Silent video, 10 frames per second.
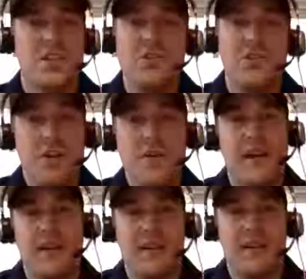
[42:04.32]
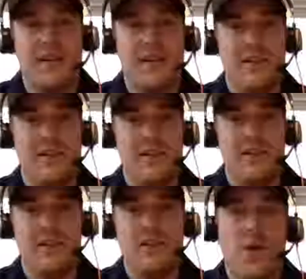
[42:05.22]
so do it.
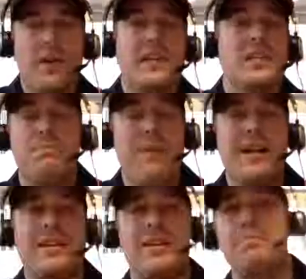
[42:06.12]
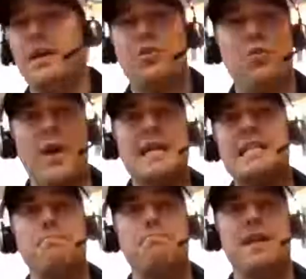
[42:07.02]
Don't expect to be great
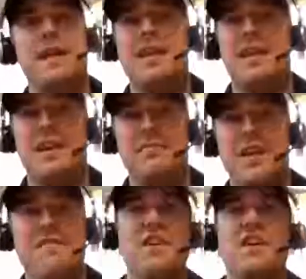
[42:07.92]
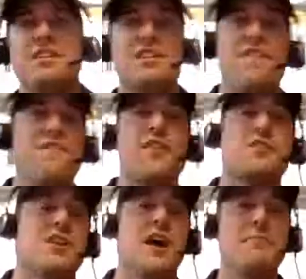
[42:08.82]
at the beginning. If this is the
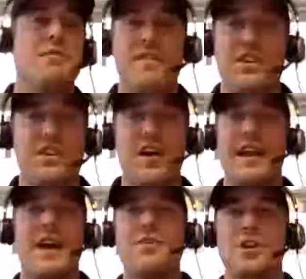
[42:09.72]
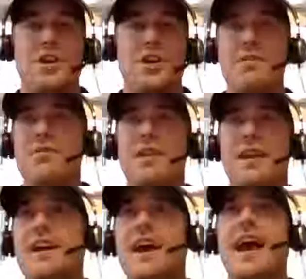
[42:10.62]
first time you've ever got out in the
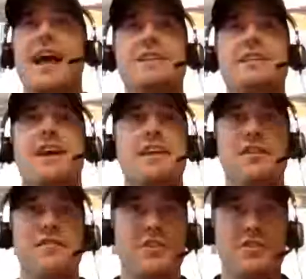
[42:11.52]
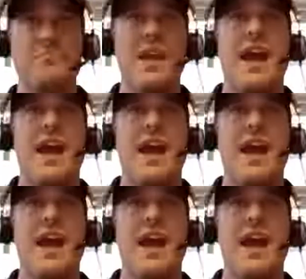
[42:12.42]
community and done interviews,